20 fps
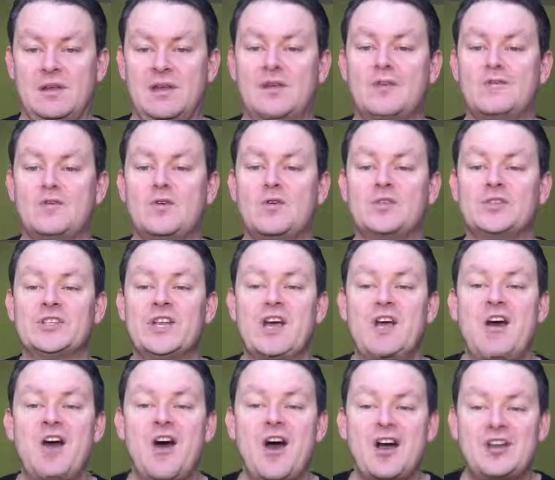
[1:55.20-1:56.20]
And of course,
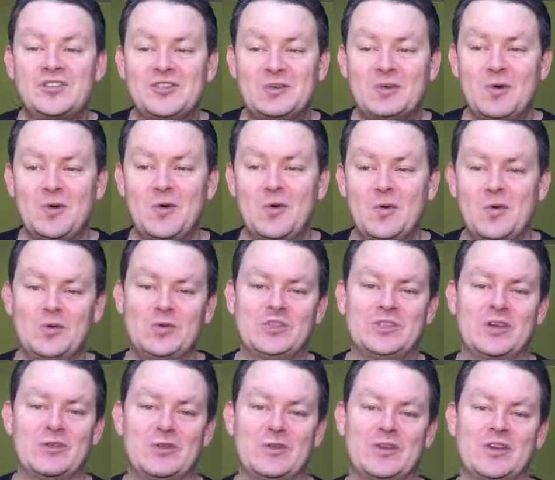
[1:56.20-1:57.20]
I shall
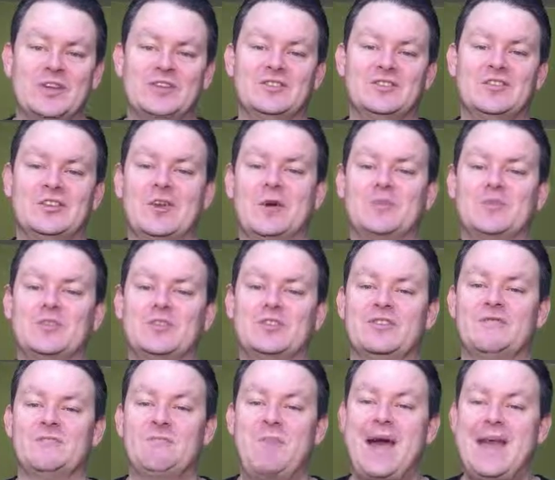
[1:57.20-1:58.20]
also look into the
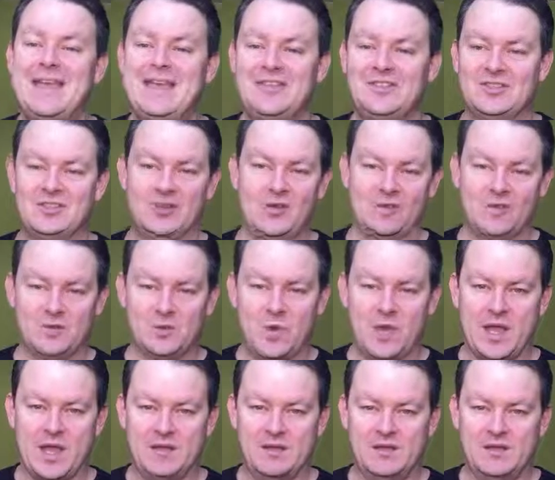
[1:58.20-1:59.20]
option of paid
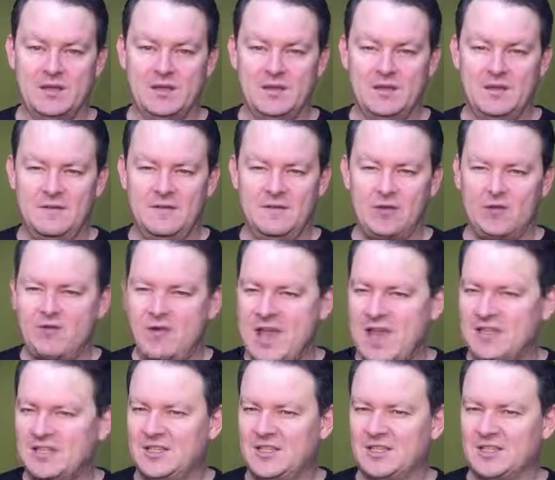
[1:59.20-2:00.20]
software for
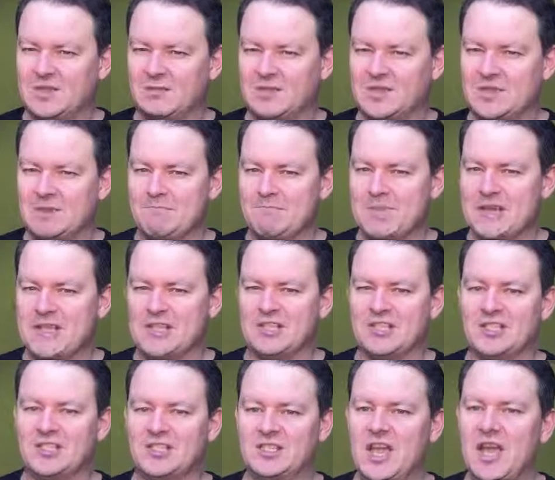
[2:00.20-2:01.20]
creating some simply
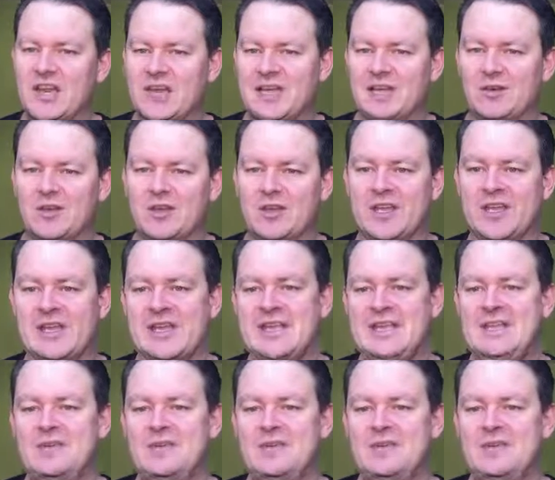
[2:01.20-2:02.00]
stunning looking